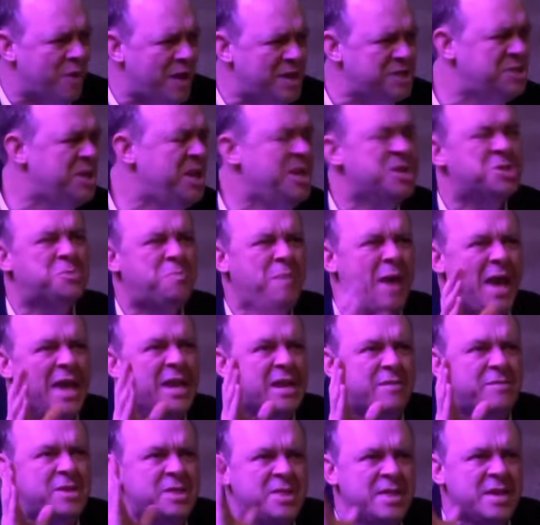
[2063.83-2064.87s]
Why doesn't he just
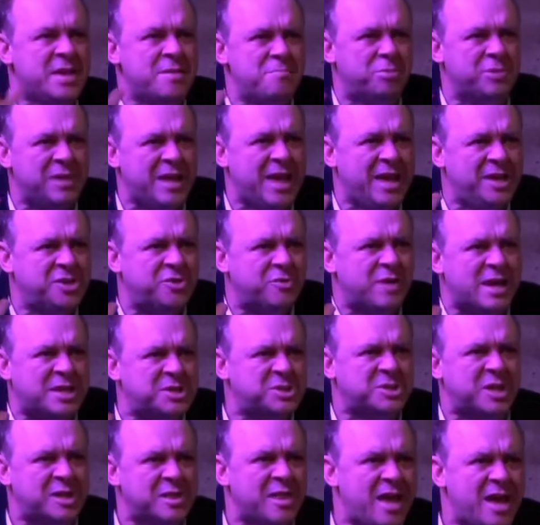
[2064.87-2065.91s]
paint everything in plain direct
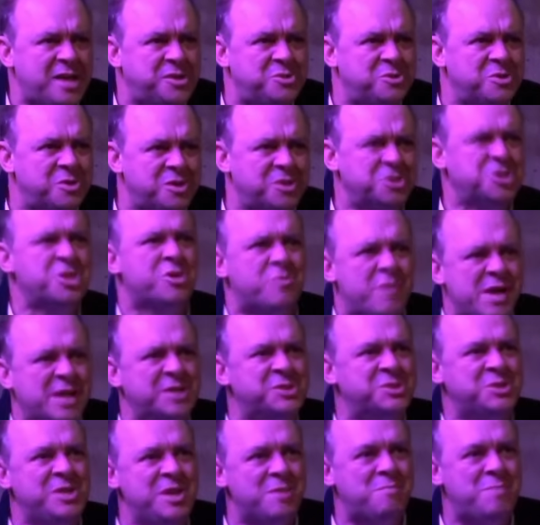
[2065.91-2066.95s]
sunlight so that we
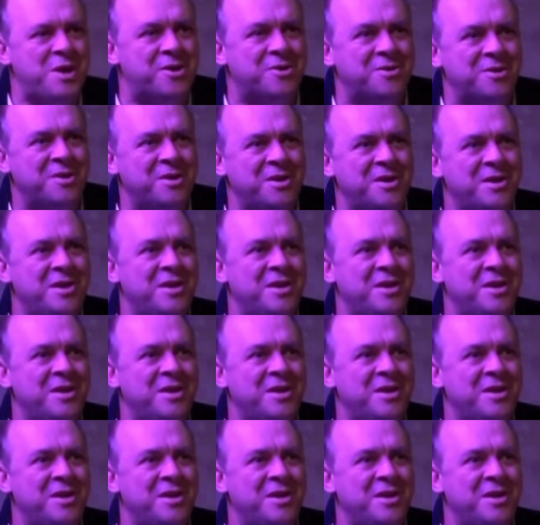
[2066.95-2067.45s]
can see it better?